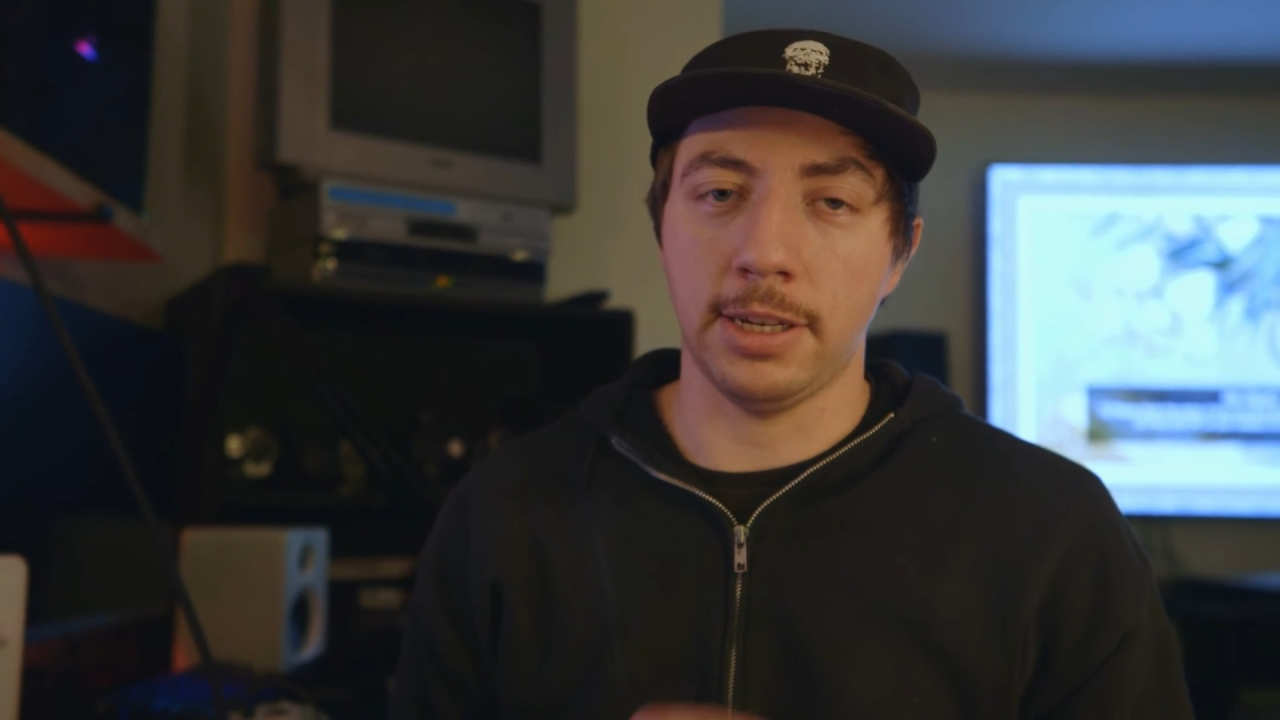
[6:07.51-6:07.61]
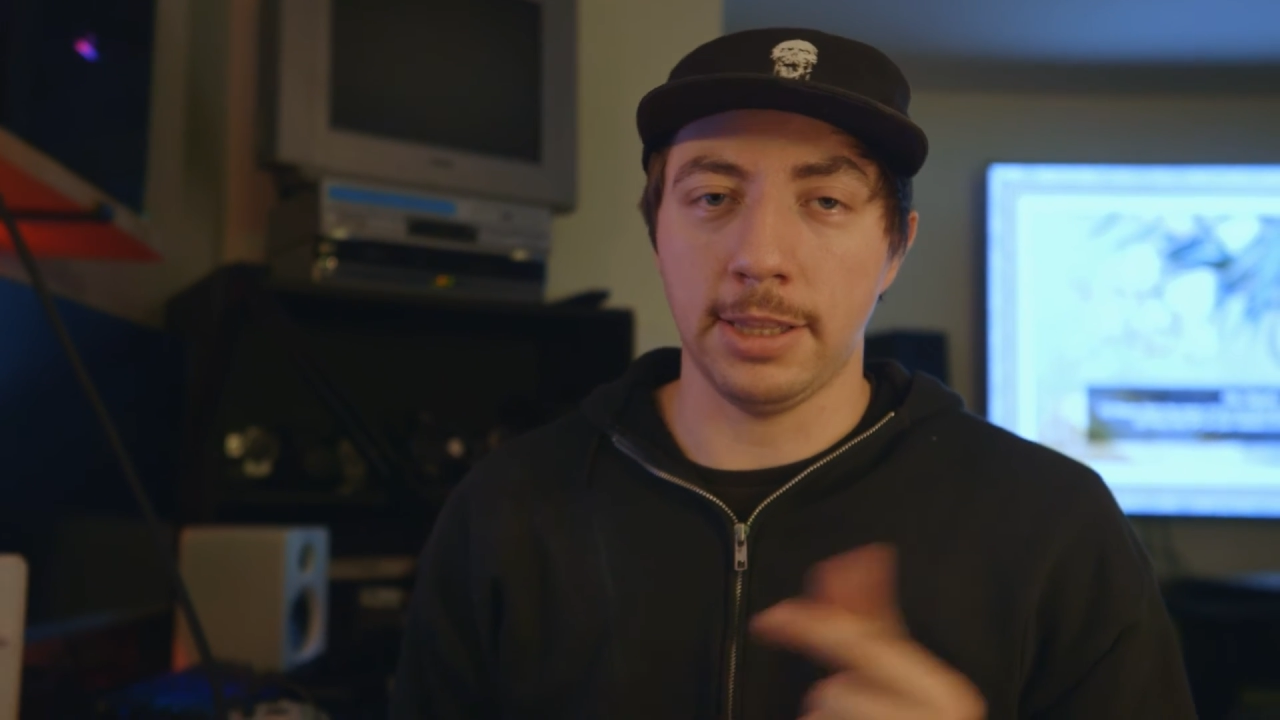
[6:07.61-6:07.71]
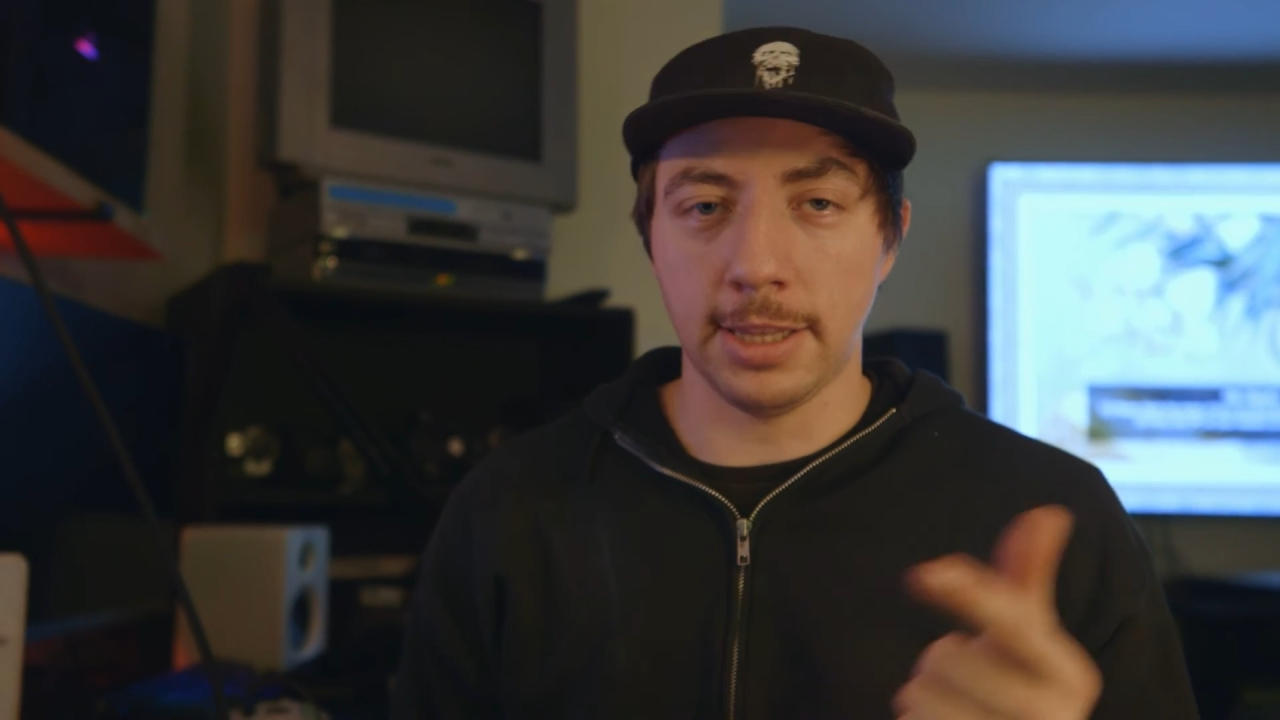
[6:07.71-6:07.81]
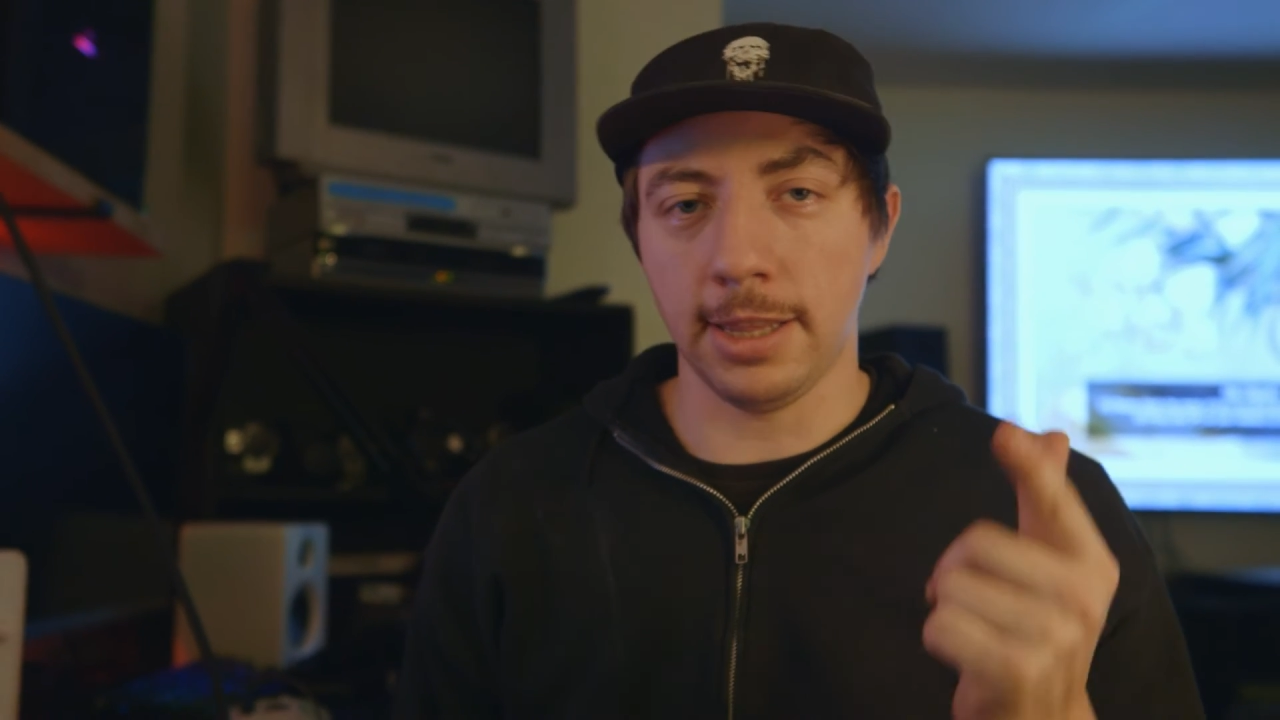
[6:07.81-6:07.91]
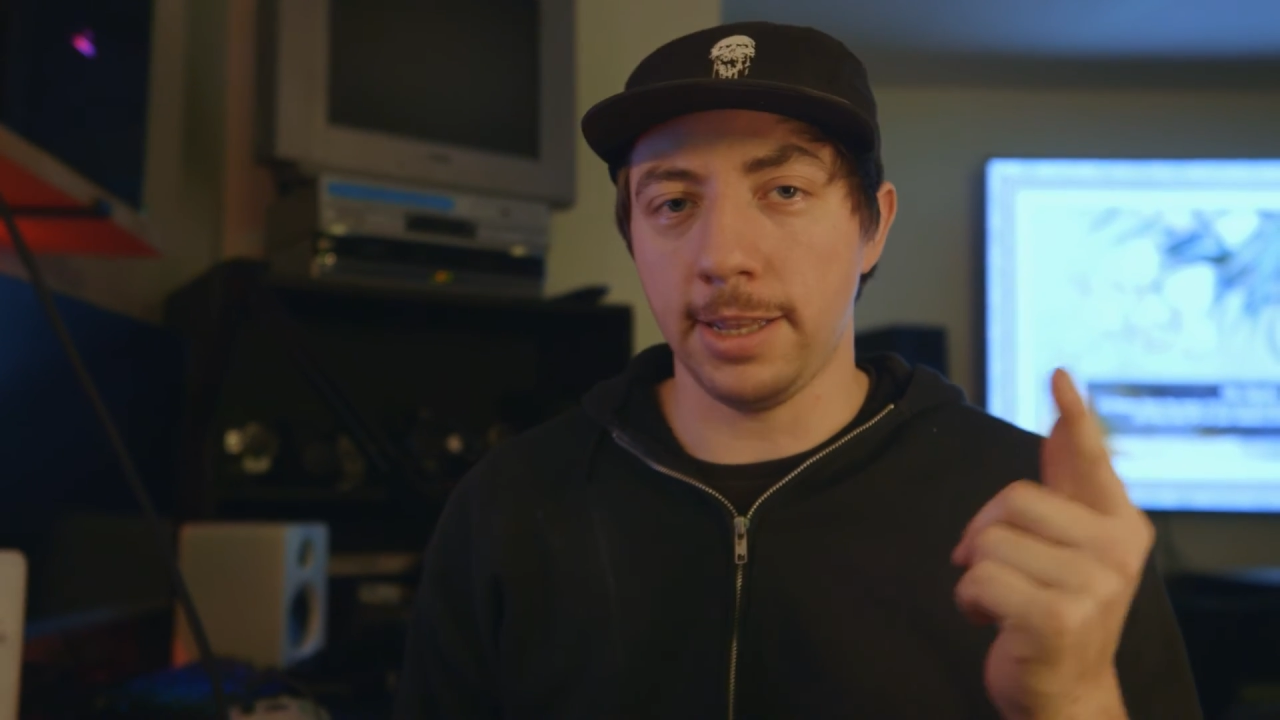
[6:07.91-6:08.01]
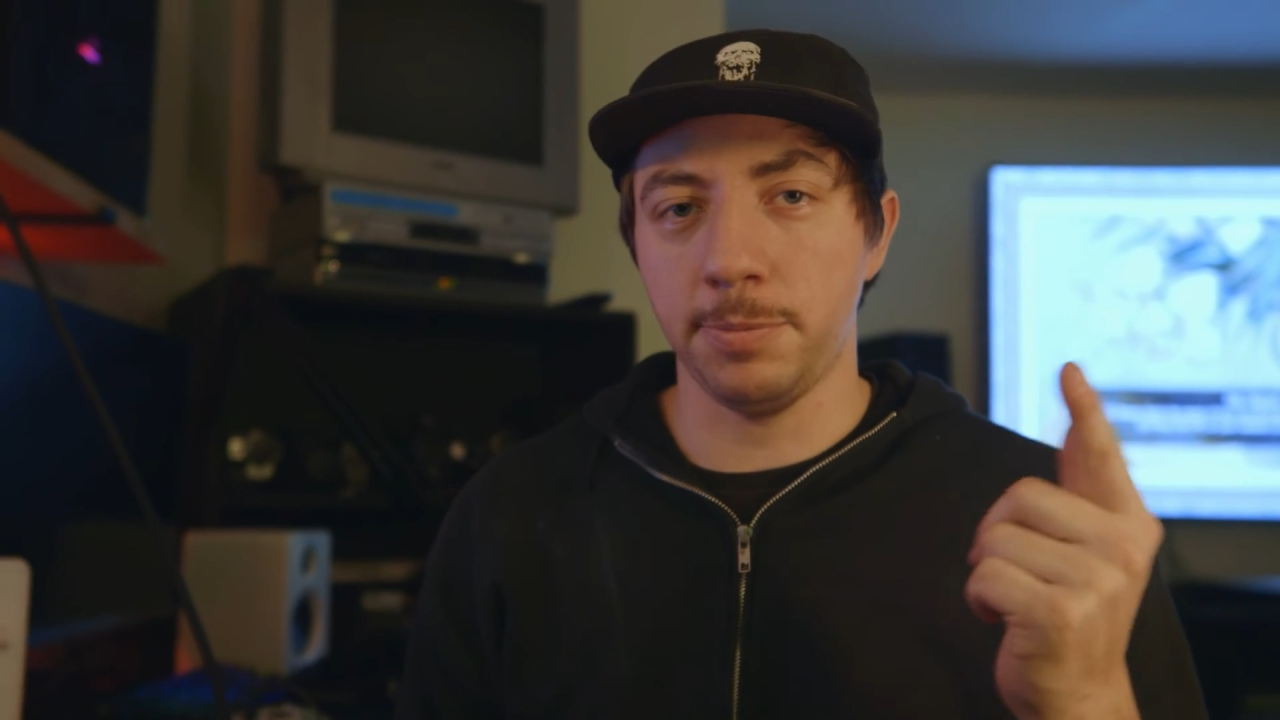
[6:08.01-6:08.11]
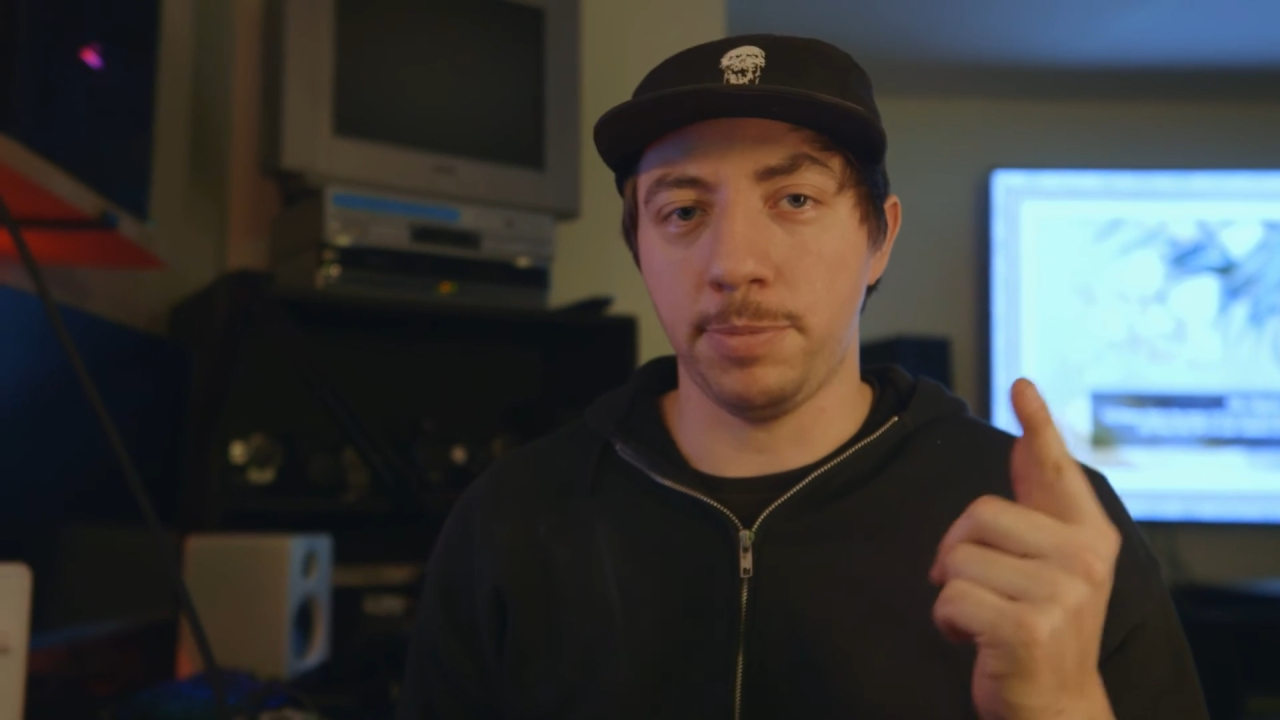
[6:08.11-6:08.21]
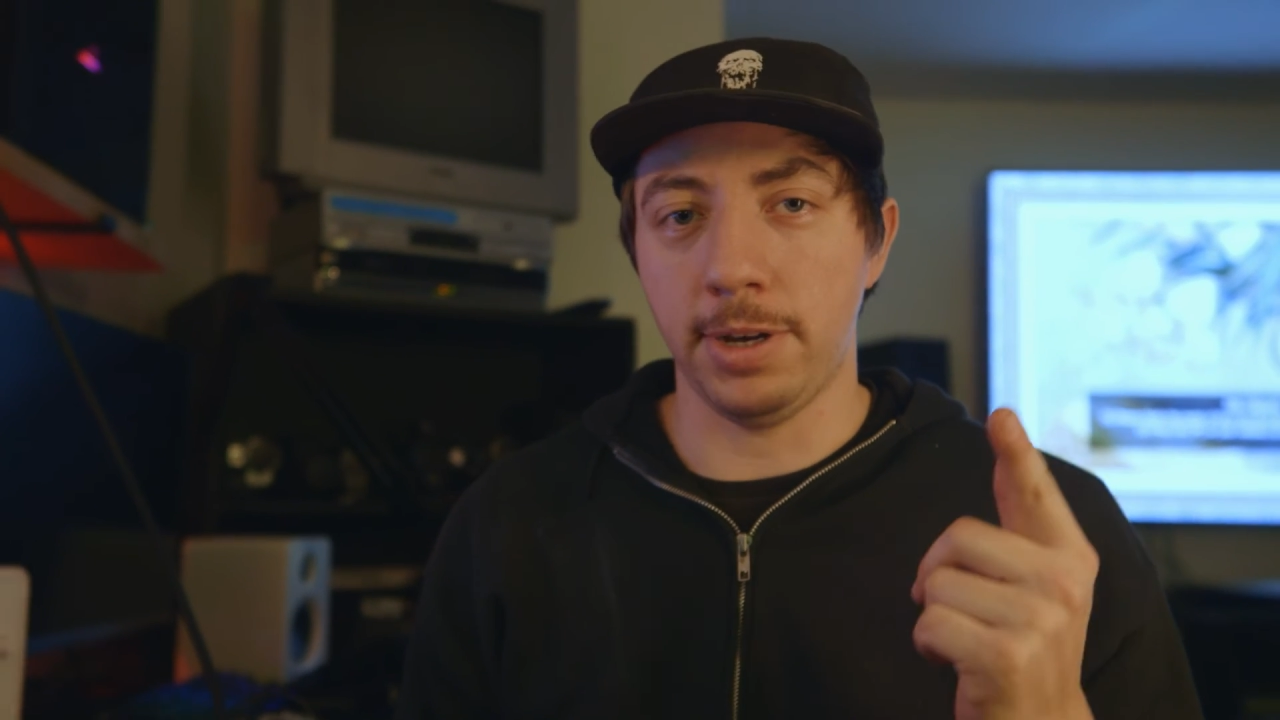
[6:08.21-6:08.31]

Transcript: and hit that like